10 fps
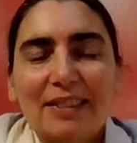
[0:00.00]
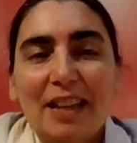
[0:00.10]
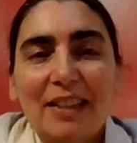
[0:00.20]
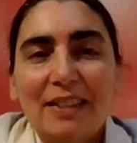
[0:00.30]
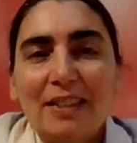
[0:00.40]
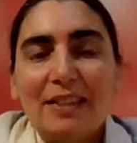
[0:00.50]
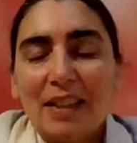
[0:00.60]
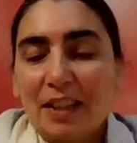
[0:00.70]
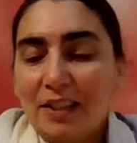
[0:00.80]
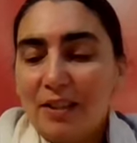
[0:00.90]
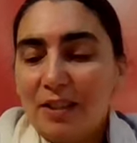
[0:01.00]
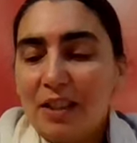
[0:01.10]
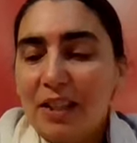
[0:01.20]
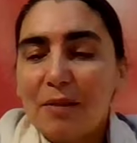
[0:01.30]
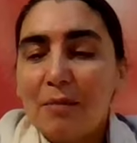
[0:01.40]
Yes, it's
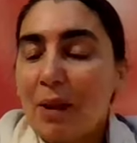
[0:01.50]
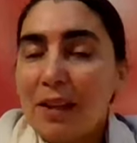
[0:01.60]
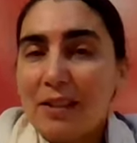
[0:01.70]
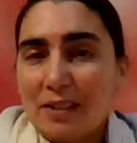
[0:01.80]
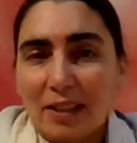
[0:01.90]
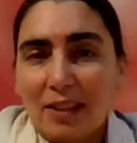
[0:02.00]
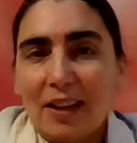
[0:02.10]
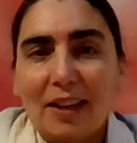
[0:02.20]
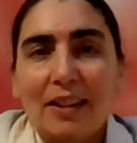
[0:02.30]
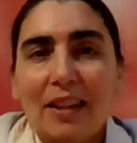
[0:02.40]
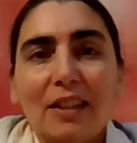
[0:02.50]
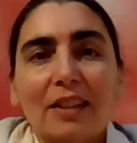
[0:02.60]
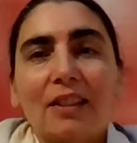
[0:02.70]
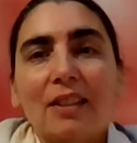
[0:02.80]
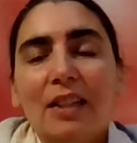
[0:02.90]
really amazing, I
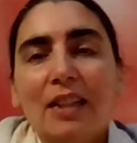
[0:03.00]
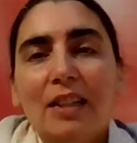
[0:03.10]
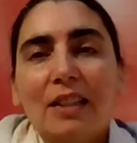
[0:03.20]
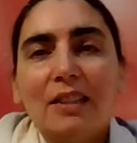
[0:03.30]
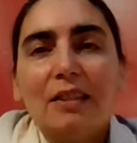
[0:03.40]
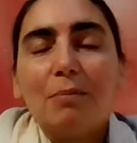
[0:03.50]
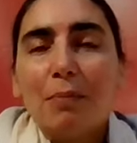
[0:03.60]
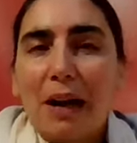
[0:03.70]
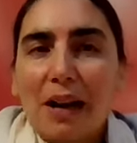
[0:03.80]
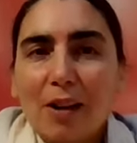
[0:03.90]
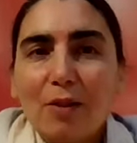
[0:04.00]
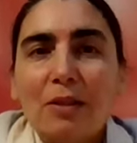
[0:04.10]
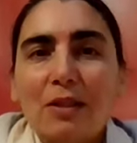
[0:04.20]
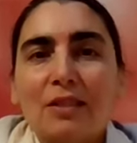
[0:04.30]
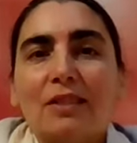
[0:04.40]
think, the
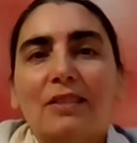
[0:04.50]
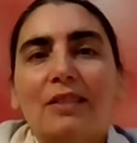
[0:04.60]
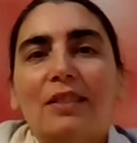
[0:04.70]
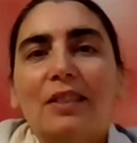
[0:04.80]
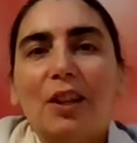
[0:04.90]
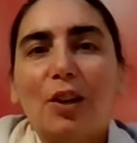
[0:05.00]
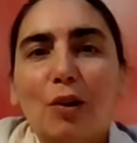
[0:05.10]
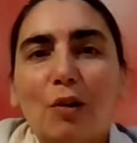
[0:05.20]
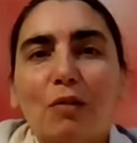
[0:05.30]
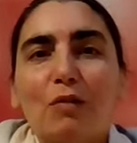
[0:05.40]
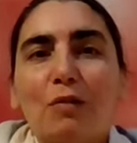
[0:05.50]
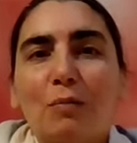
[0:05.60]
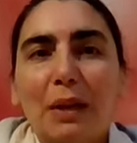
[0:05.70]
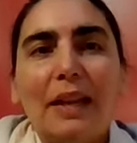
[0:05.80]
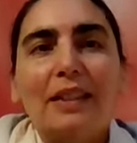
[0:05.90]
power
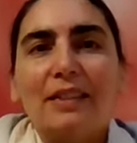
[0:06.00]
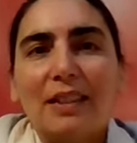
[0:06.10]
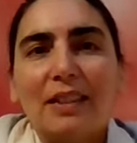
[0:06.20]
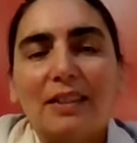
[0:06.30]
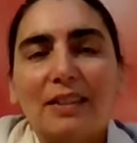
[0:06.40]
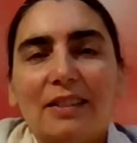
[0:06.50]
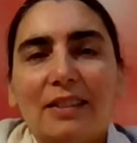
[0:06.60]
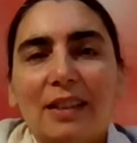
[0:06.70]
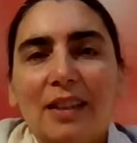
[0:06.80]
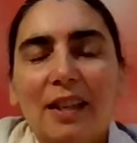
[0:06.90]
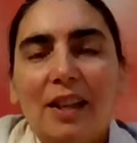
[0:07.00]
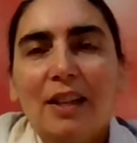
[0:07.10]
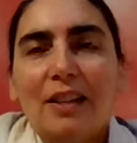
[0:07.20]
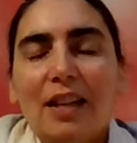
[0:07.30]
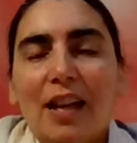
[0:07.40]
of blessings.
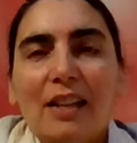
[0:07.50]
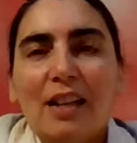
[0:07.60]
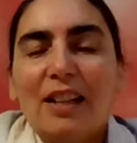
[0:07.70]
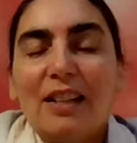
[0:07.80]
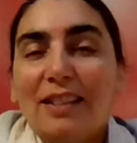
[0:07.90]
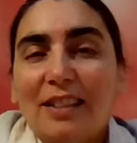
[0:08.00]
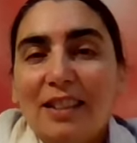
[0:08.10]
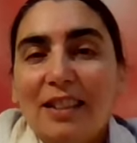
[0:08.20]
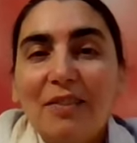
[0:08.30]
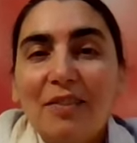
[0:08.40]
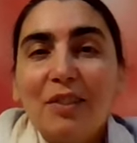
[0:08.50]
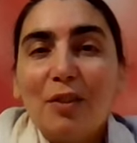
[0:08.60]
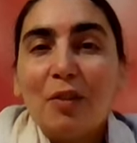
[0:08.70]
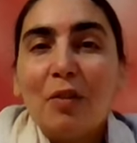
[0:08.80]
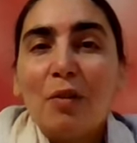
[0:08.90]
And
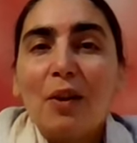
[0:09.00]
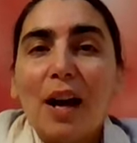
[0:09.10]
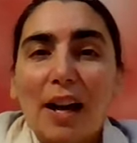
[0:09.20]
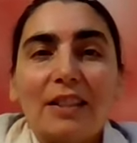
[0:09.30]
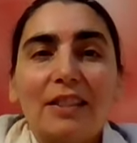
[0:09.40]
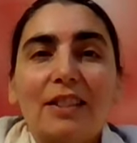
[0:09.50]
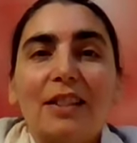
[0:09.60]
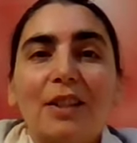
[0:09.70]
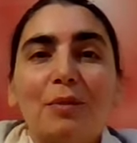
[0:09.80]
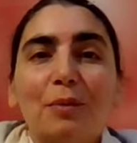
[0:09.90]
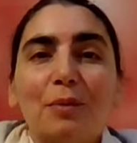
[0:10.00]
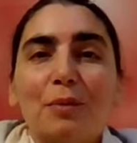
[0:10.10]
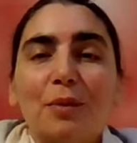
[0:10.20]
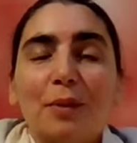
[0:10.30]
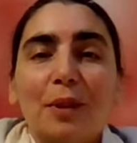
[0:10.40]
even though actually
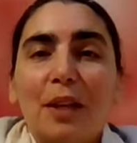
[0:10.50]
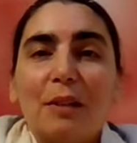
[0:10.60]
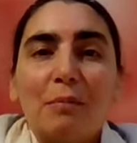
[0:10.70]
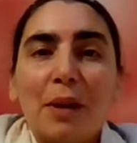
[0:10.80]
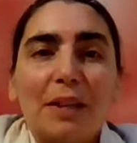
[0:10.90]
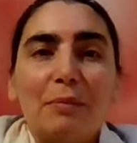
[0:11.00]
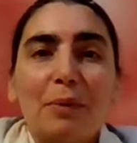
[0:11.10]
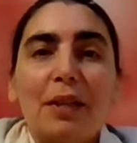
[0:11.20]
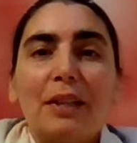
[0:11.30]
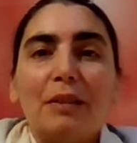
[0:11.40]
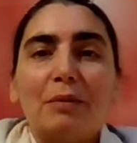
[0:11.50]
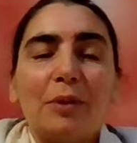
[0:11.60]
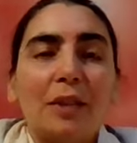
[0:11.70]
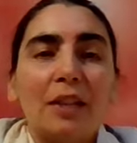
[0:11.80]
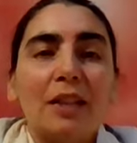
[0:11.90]
it might be that
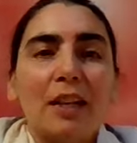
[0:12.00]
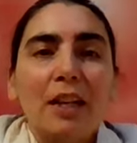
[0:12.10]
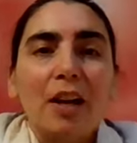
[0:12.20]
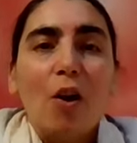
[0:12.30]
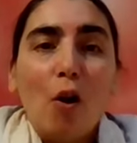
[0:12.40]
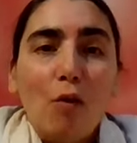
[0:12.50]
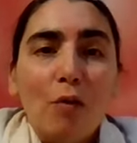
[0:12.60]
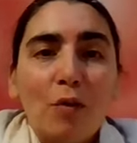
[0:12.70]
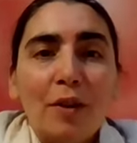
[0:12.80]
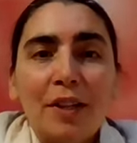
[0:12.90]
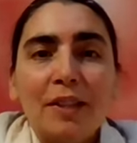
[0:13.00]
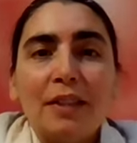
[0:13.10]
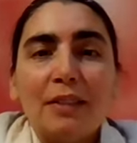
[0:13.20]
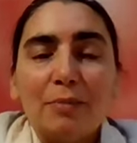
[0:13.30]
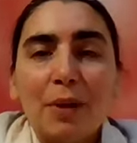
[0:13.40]
we're offering
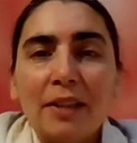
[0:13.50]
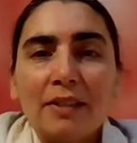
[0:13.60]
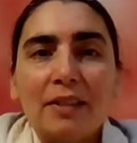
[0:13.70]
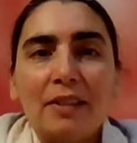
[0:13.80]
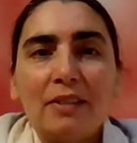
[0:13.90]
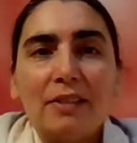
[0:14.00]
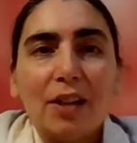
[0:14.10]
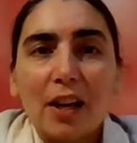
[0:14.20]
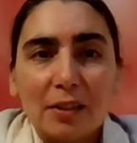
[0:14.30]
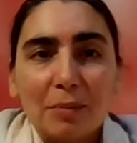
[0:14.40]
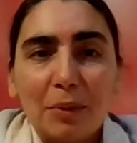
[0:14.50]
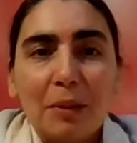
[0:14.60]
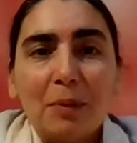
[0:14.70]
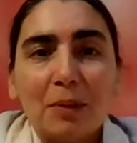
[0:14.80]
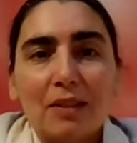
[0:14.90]
these blessings to other
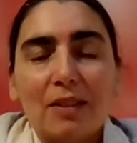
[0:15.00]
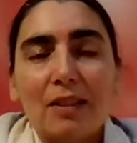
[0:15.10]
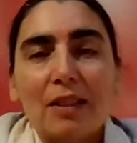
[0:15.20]
people,